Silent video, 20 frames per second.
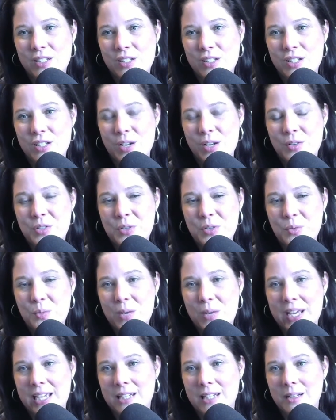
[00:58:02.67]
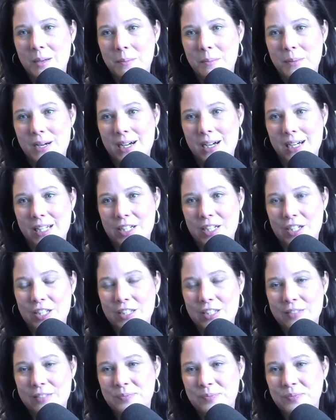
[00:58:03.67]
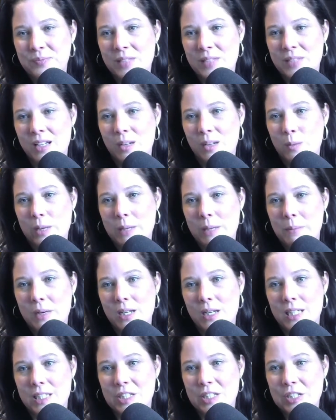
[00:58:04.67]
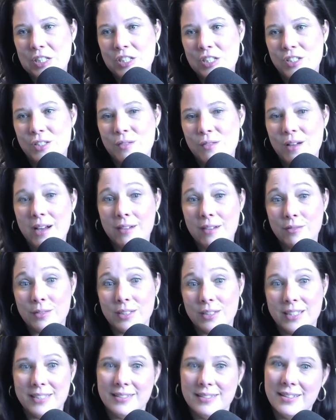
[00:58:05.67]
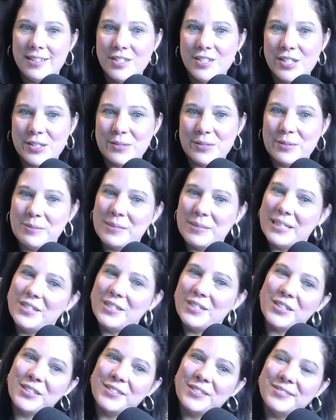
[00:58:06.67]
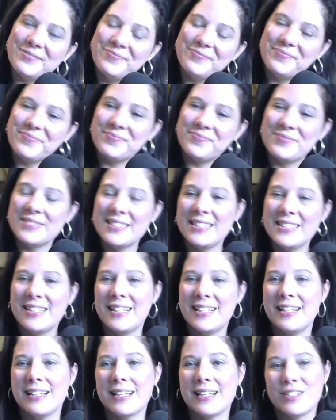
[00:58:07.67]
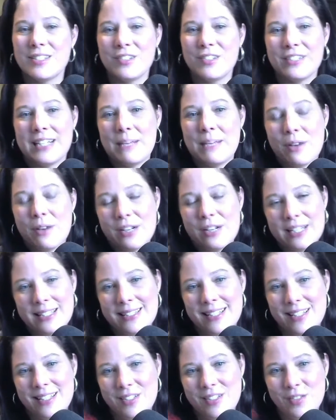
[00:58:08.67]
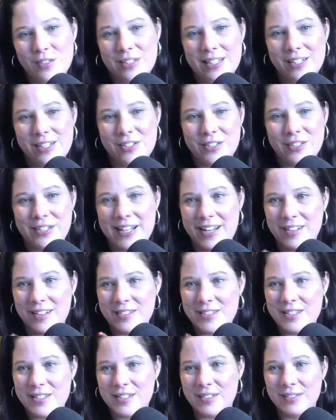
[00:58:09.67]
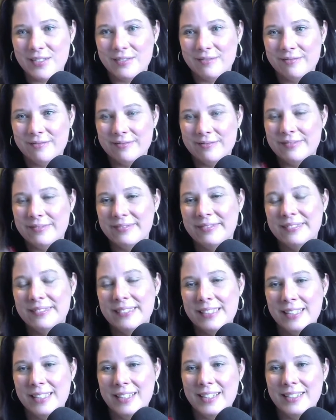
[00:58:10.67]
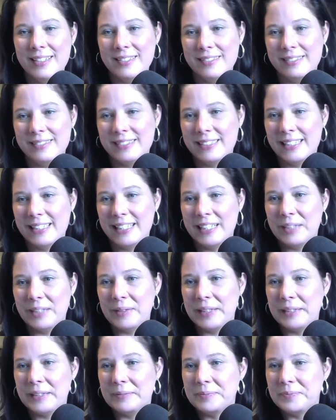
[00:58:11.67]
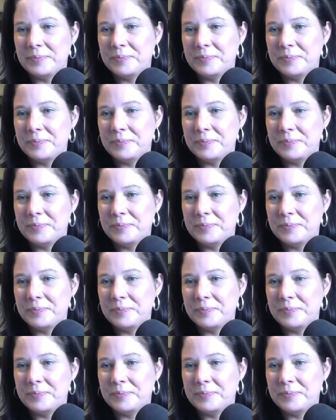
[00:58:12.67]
to go to Wayne Potter. Wayne Potter, you have won a Jungle Room t-shirt. Because Gurdeep already sent your t-shirt out. So anyway.